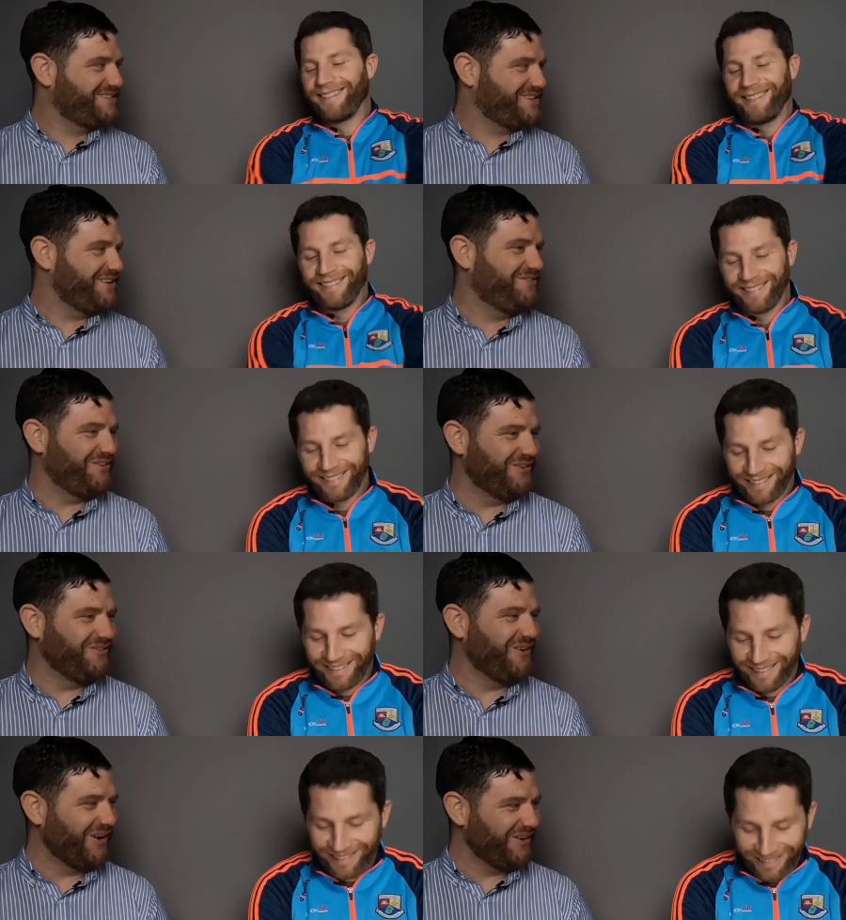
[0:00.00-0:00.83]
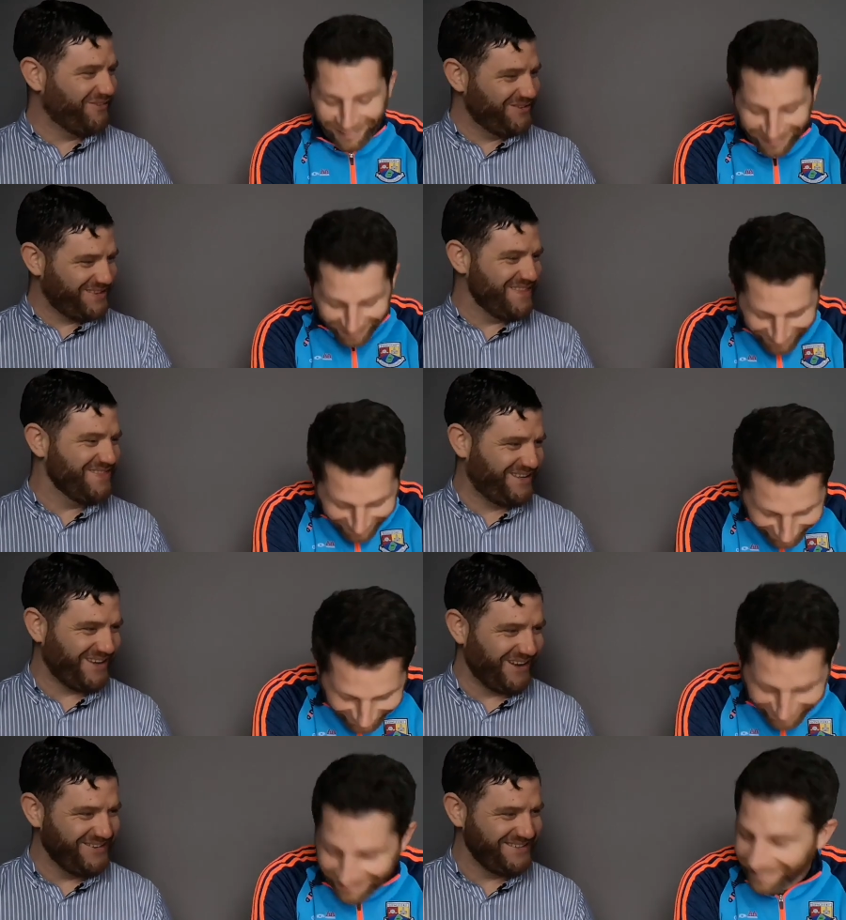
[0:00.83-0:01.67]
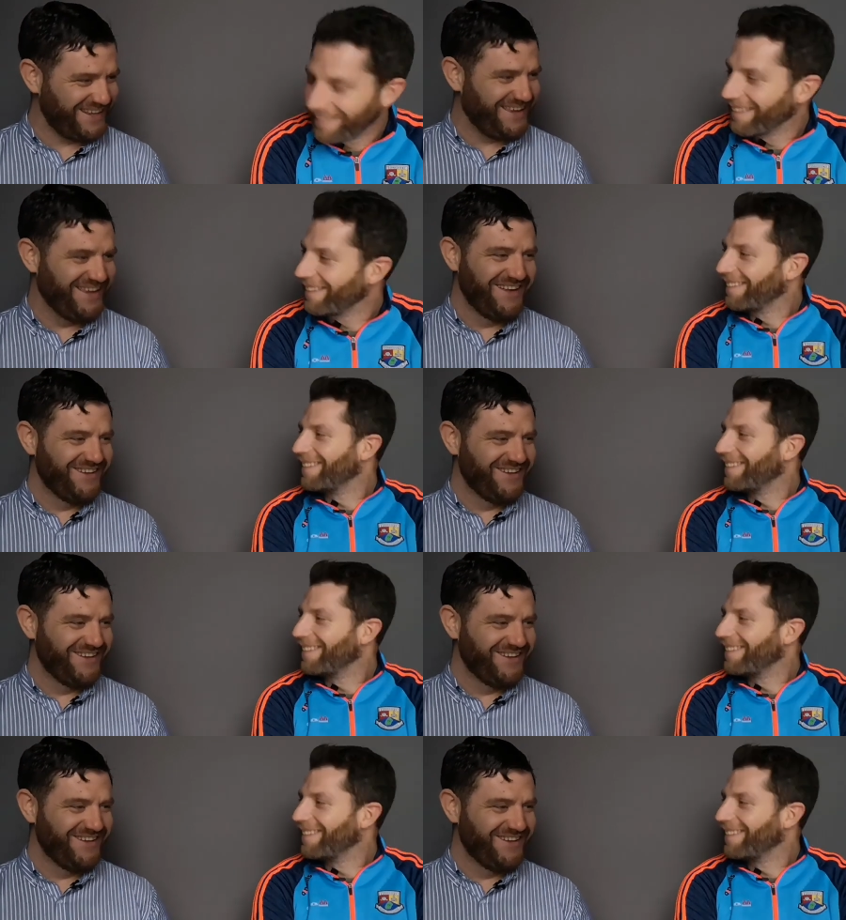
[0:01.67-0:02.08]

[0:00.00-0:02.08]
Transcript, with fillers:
Speaker 1: civil war within the county.